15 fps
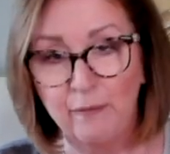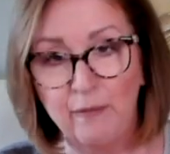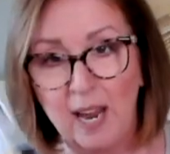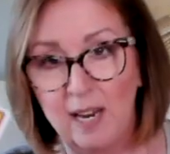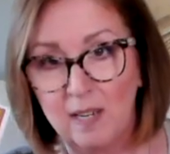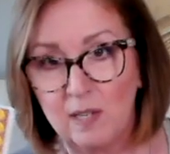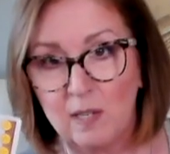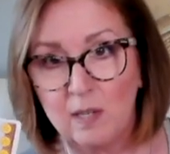
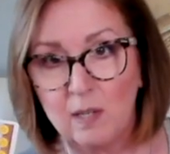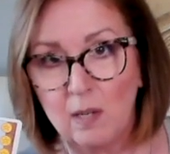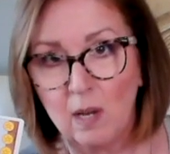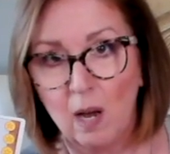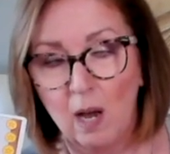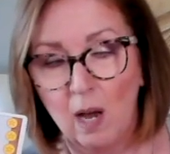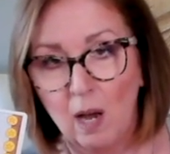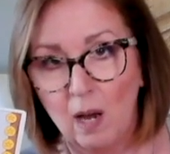
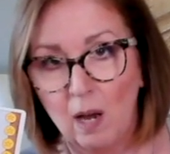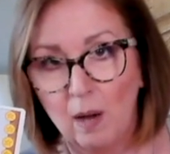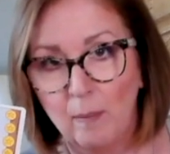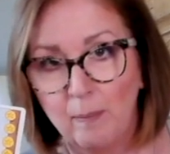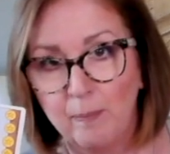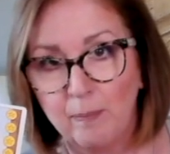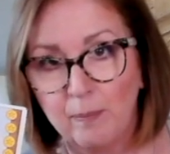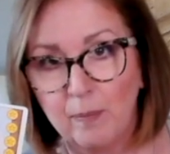face
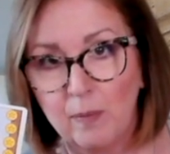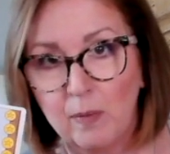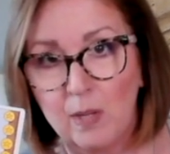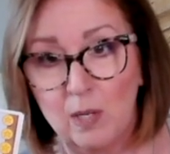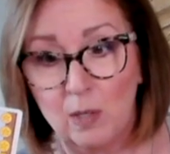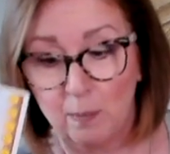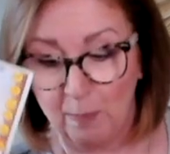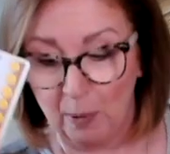um,
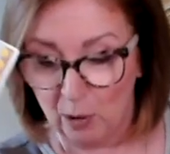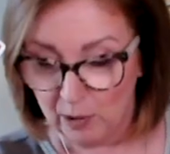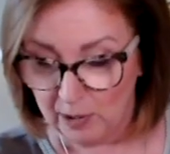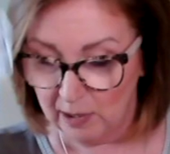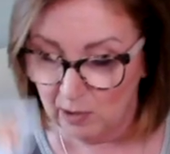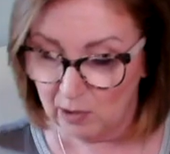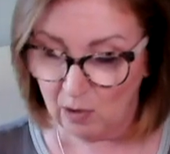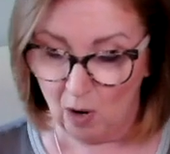this
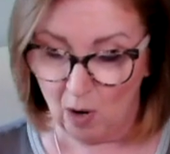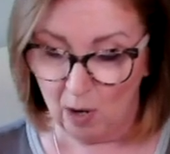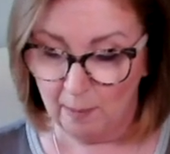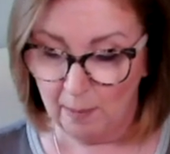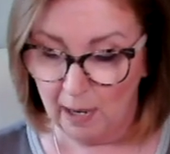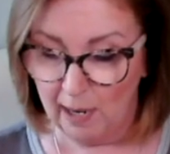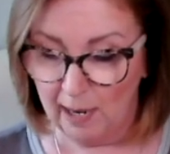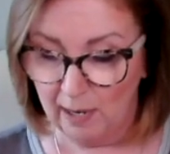person's
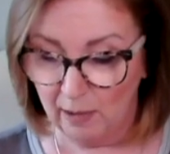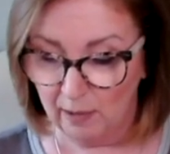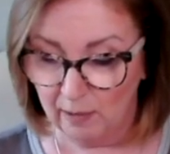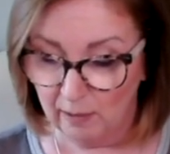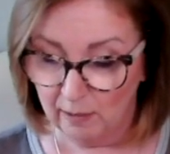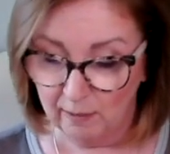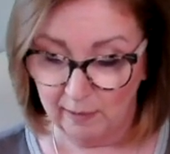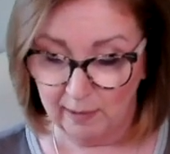karma
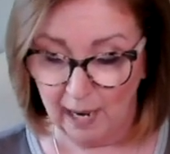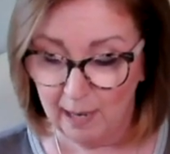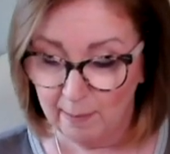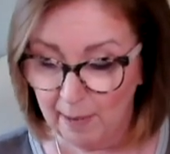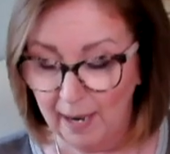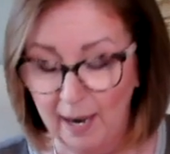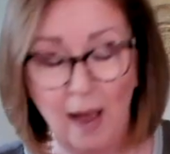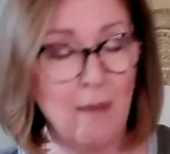and they
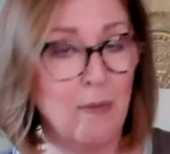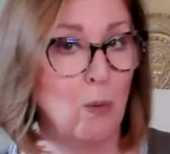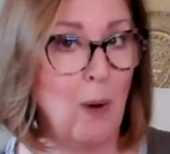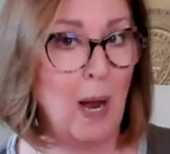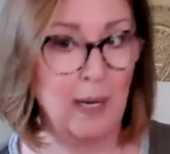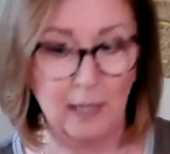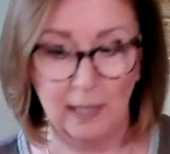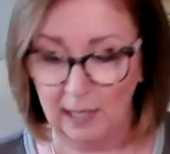may have a
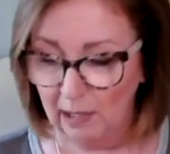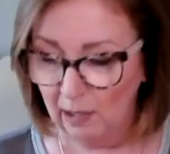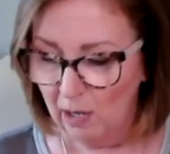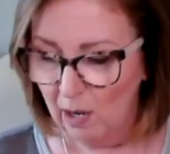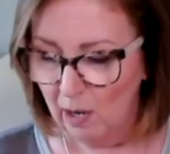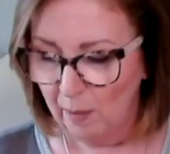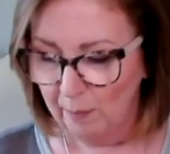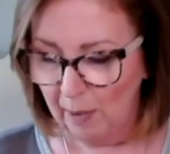reckoning,
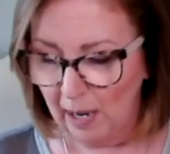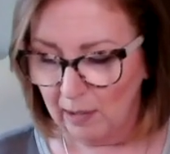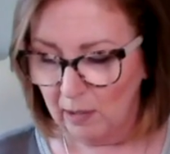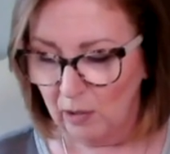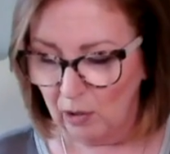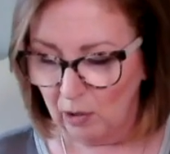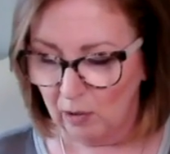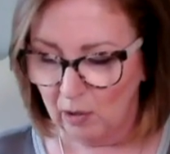
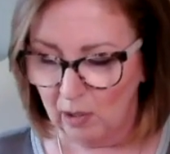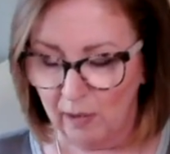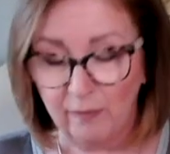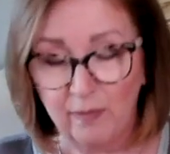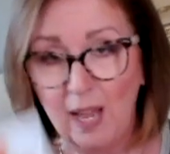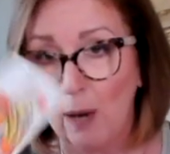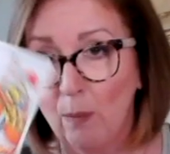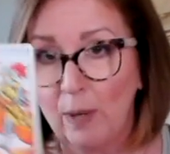but
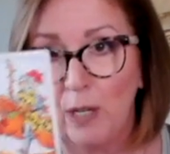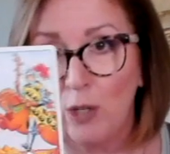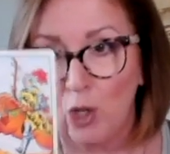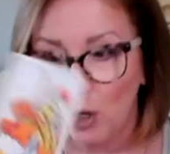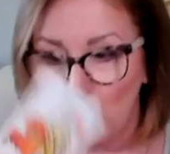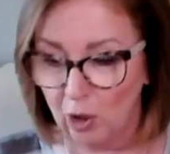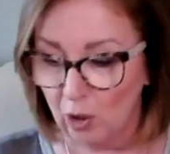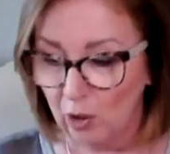if they
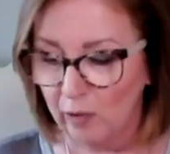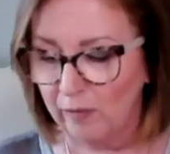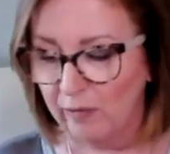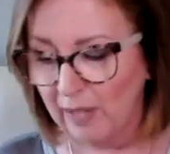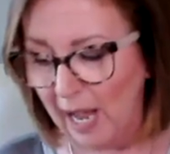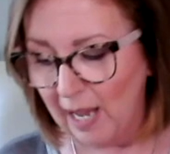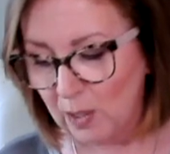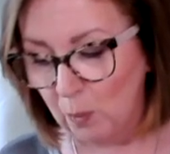return,
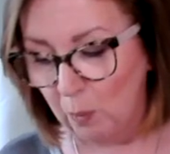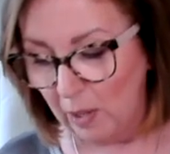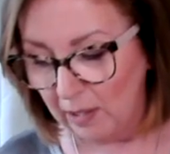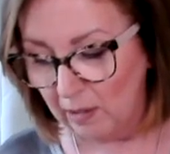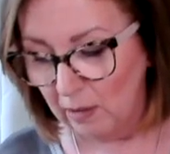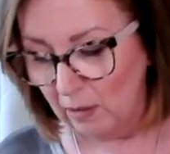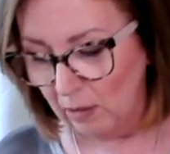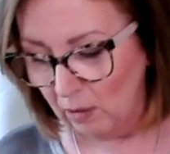that's
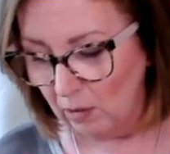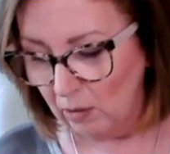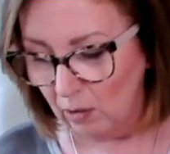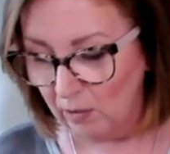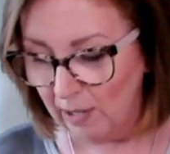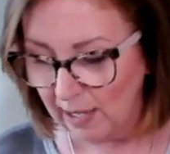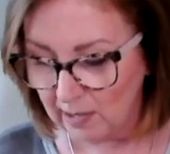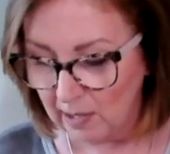what
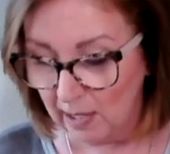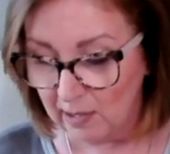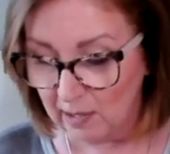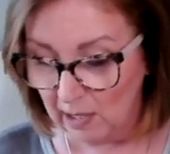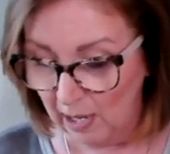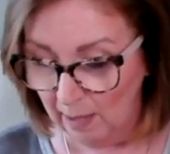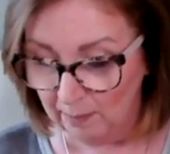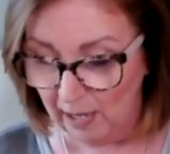your next
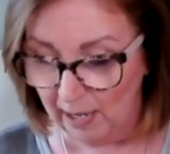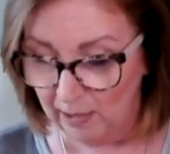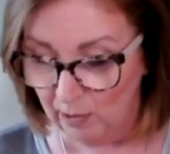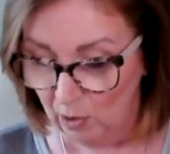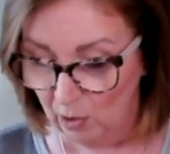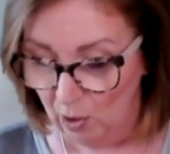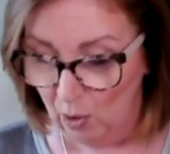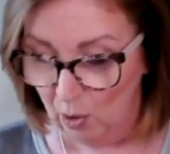highest timeline
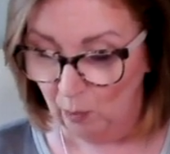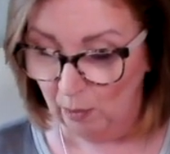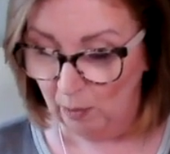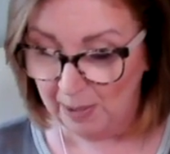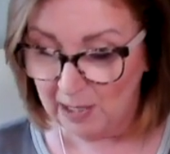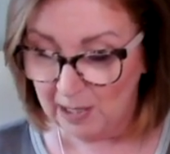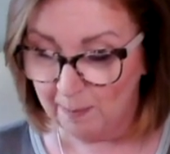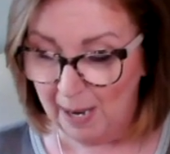will
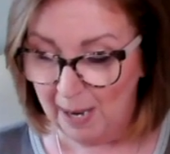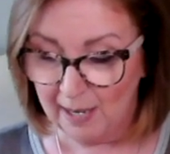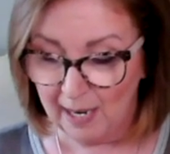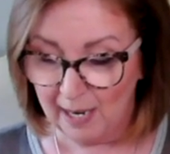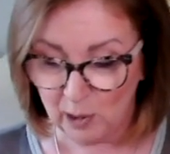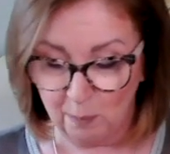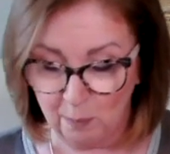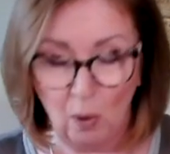be spent
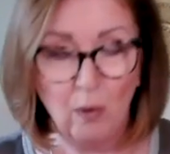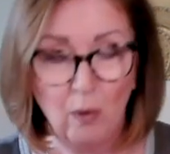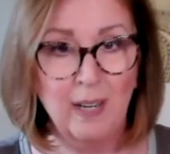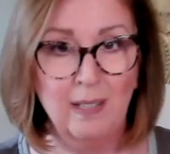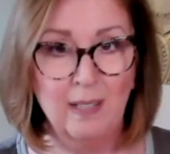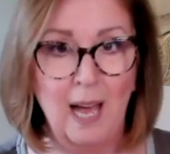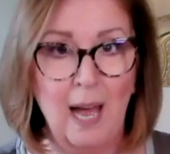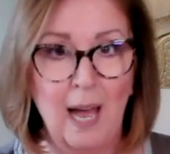
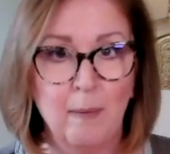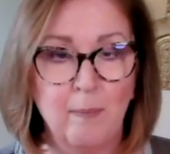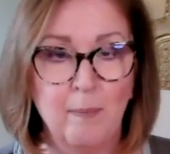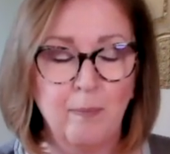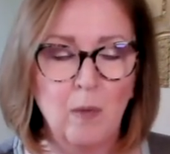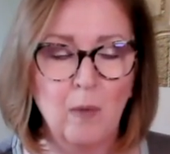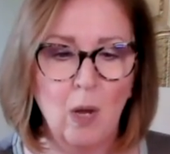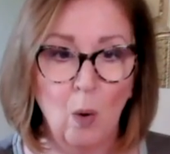exploring that
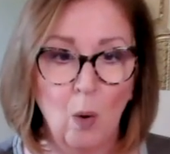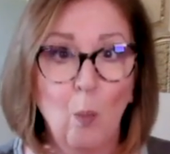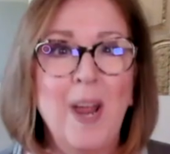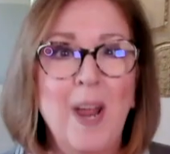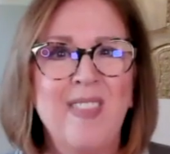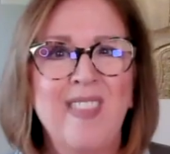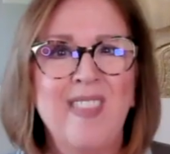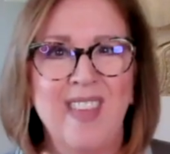
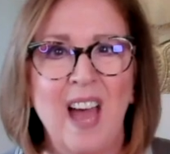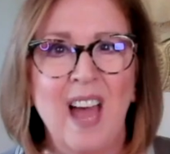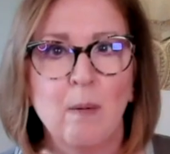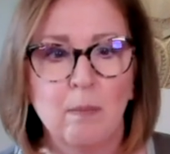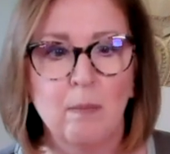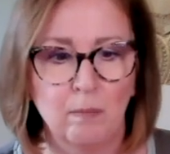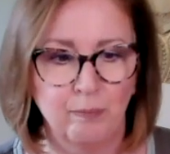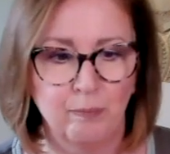with
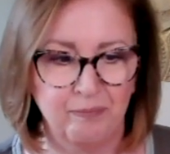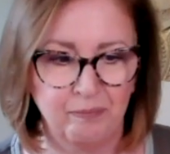them.